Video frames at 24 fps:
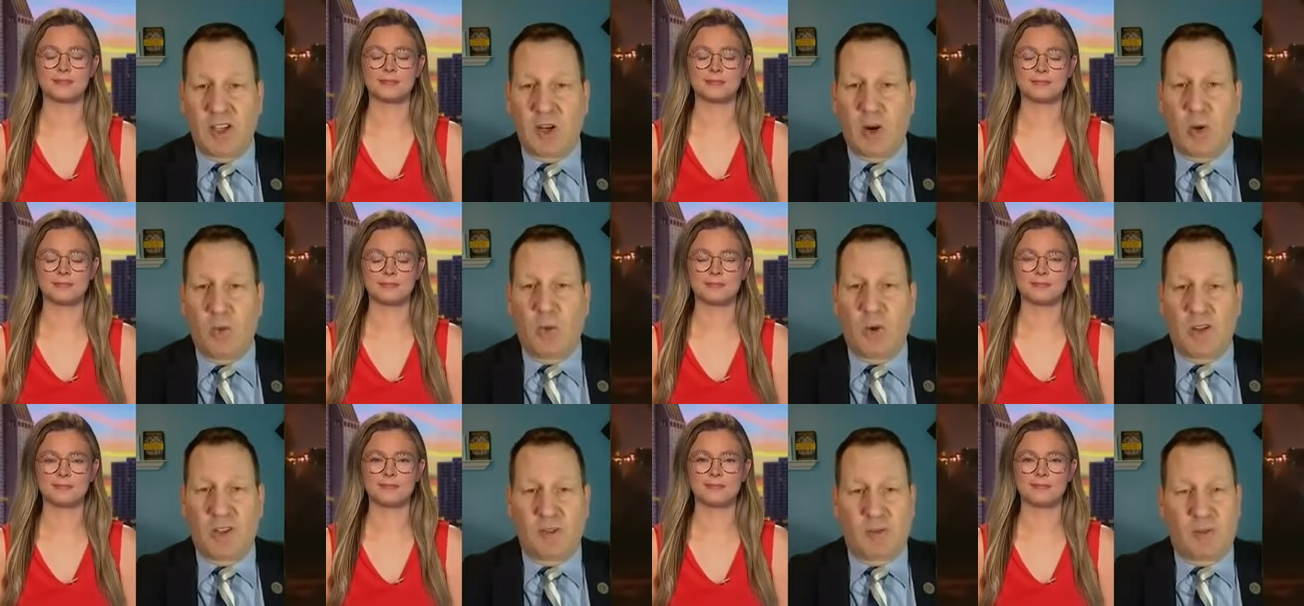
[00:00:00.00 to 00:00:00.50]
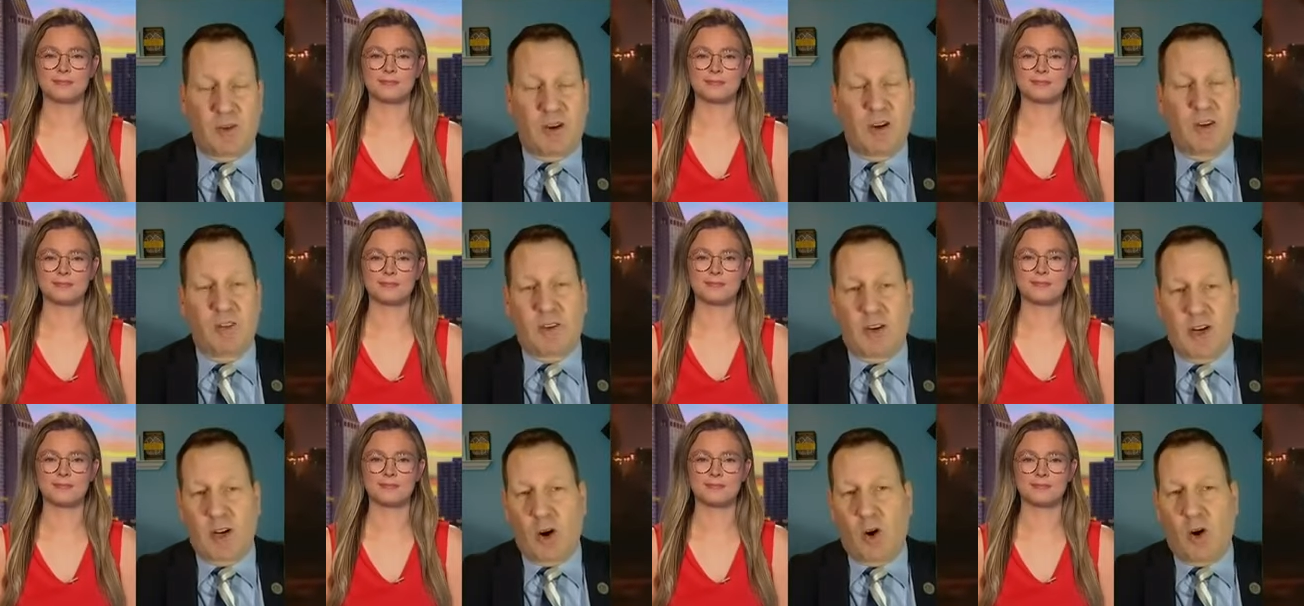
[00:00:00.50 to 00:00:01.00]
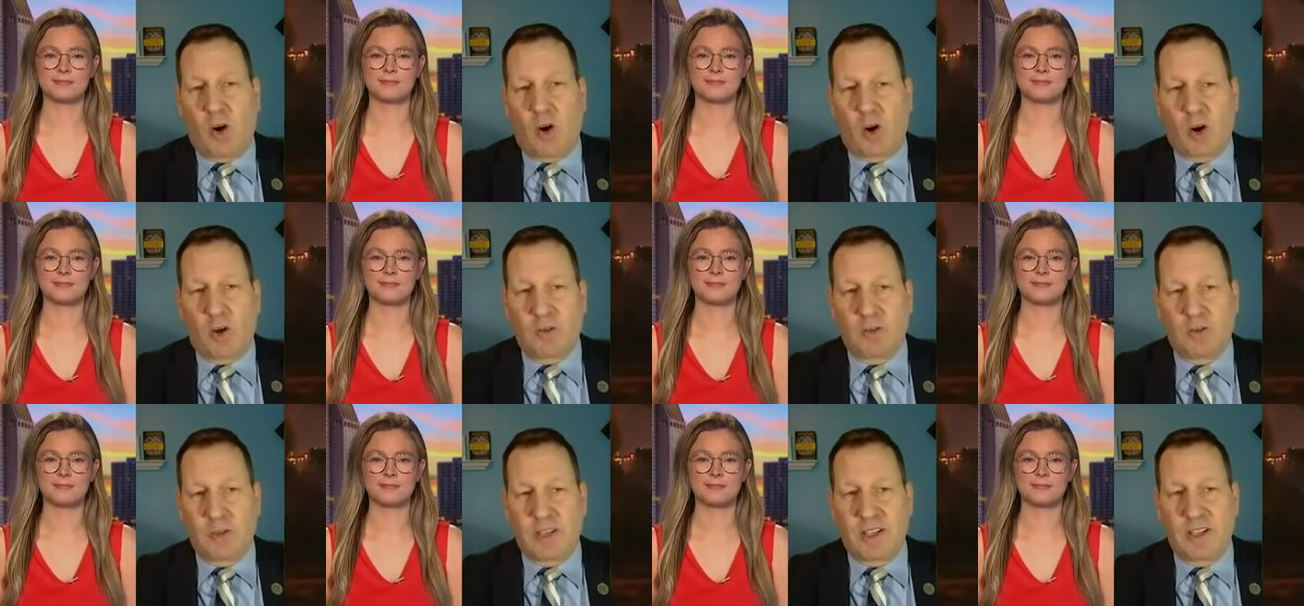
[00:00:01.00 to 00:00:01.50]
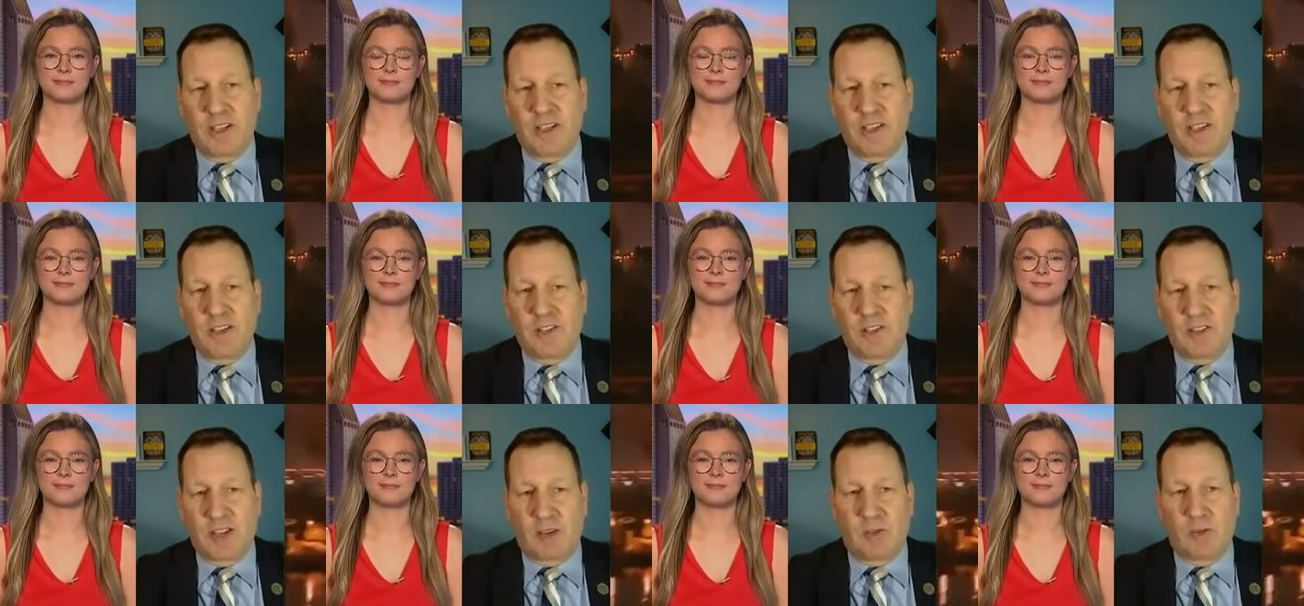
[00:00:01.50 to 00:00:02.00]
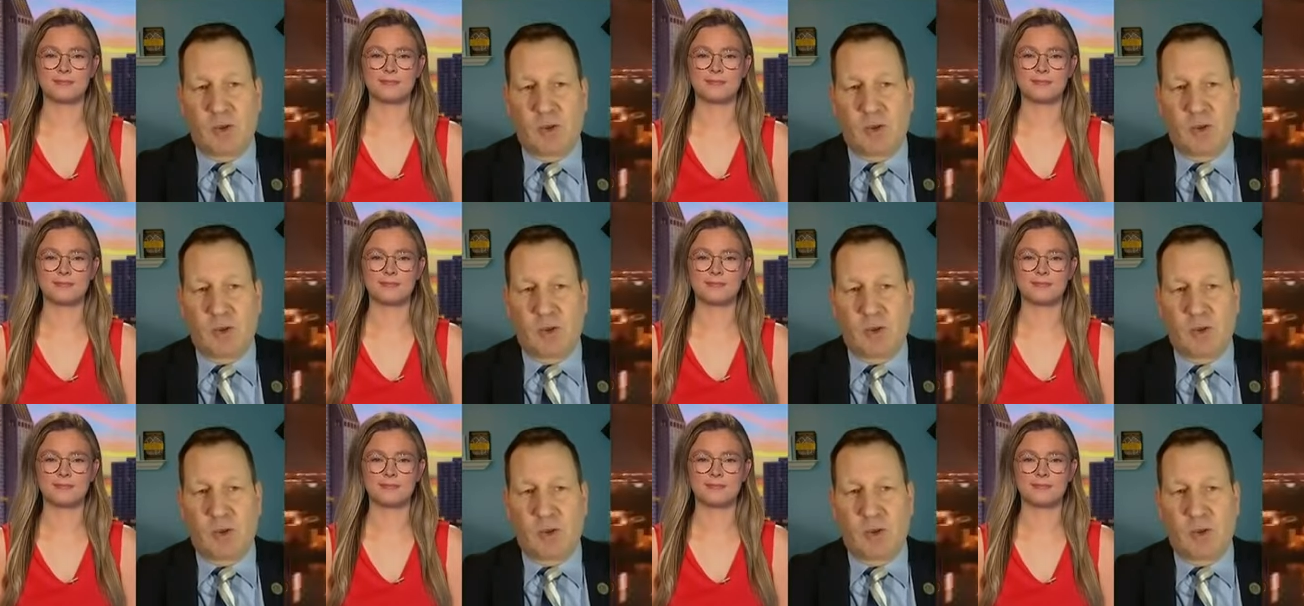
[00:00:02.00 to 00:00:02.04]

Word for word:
Speaker 1: you know, it's very very hard for the